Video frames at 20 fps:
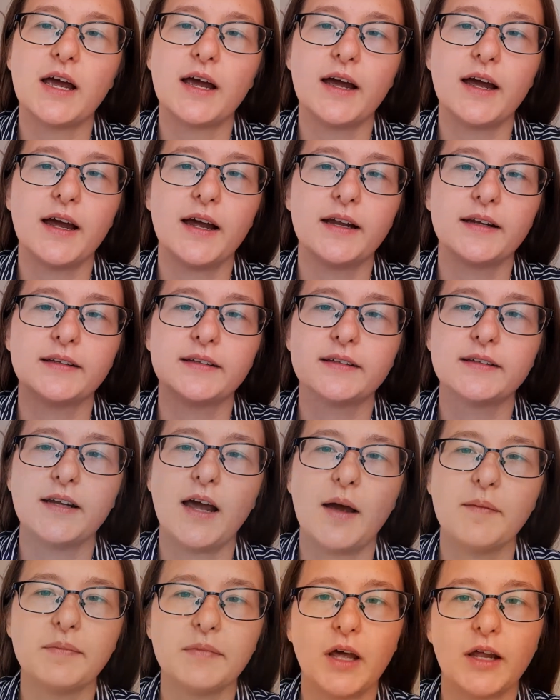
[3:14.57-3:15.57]
and
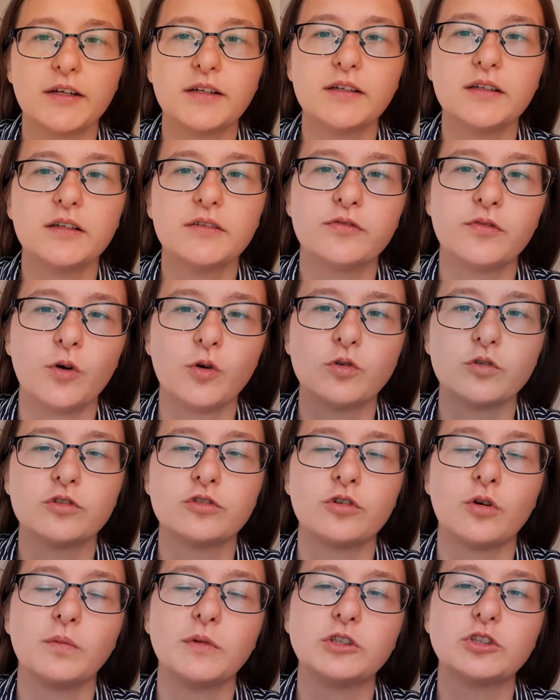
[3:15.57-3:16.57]
I'm not gonna
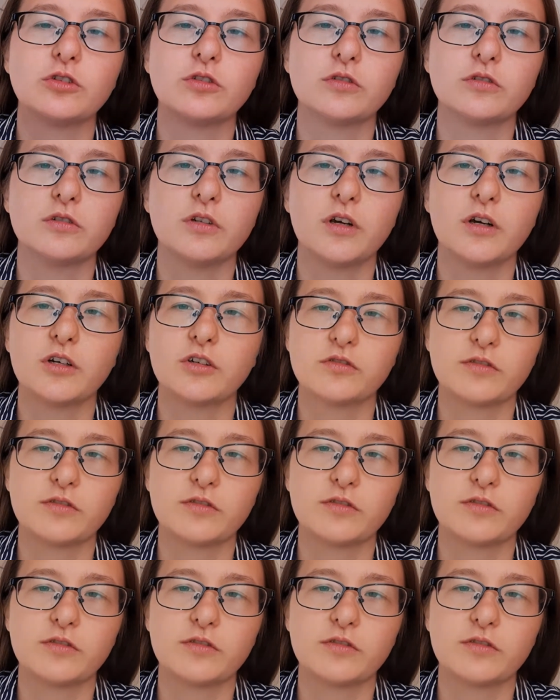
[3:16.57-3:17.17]
focus so much on